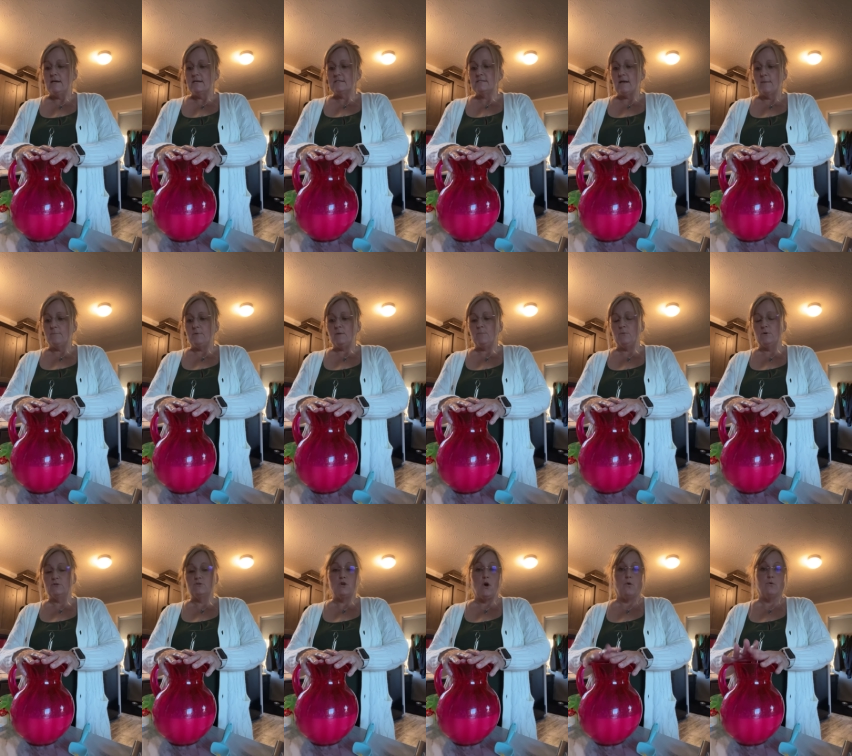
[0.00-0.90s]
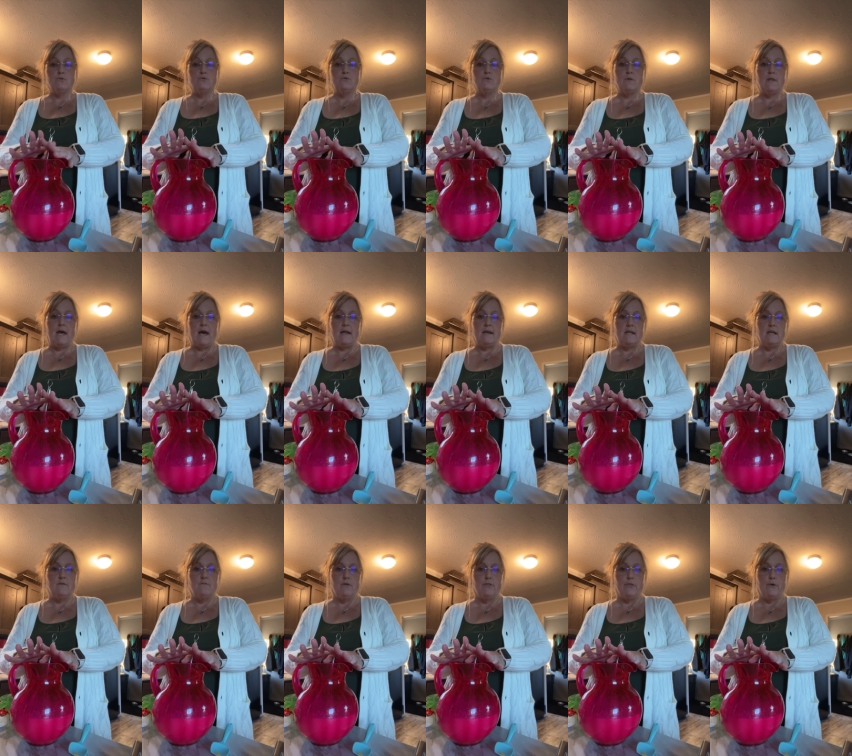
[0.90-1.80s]
Some people don't do that
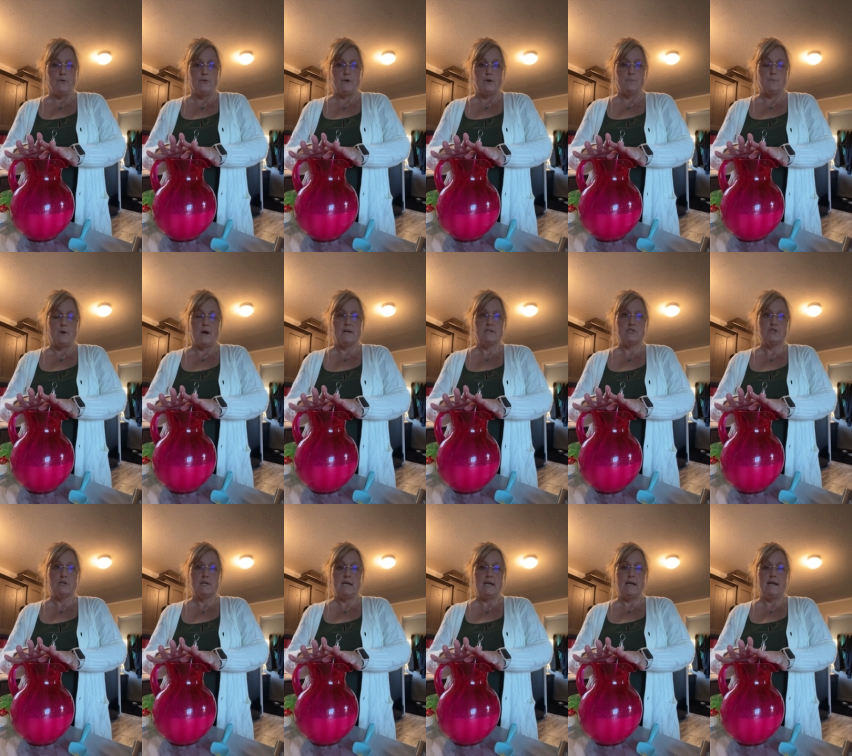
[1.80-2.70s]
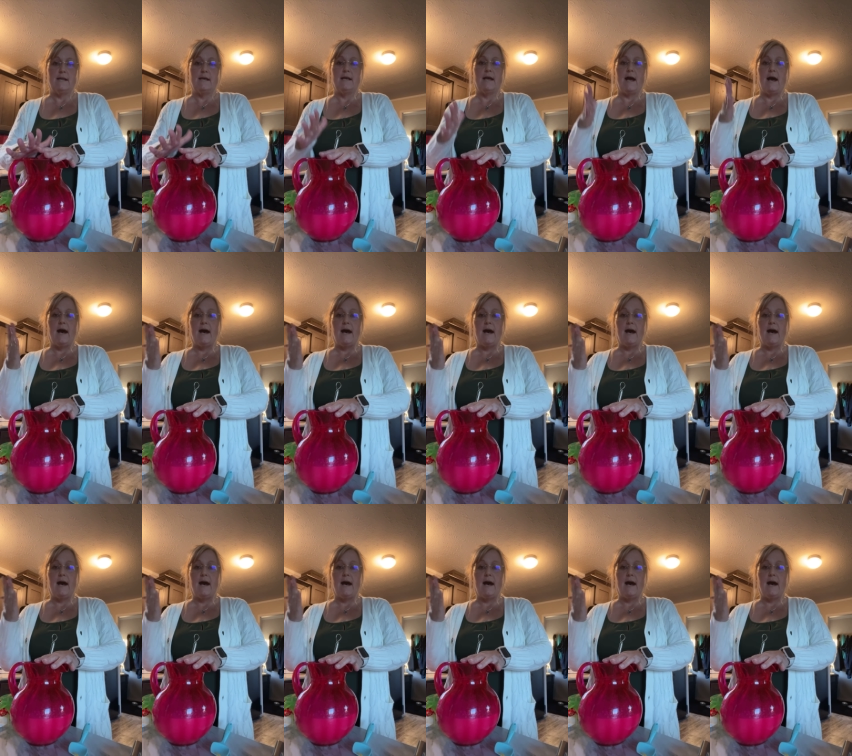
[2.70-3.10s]
even though they're pressure canning.